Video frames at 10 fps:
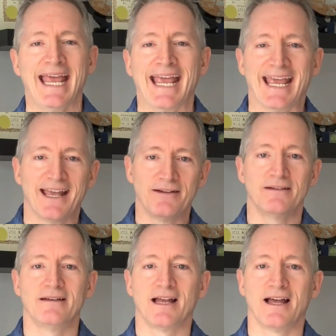
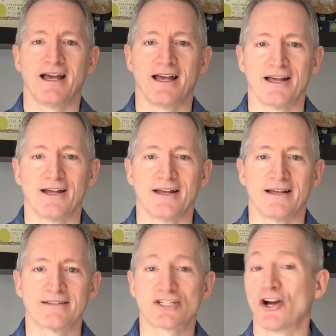And
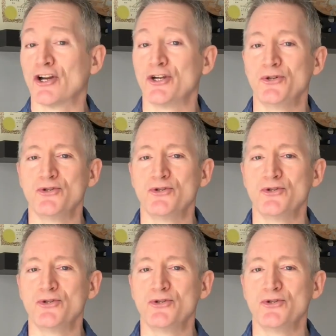started a new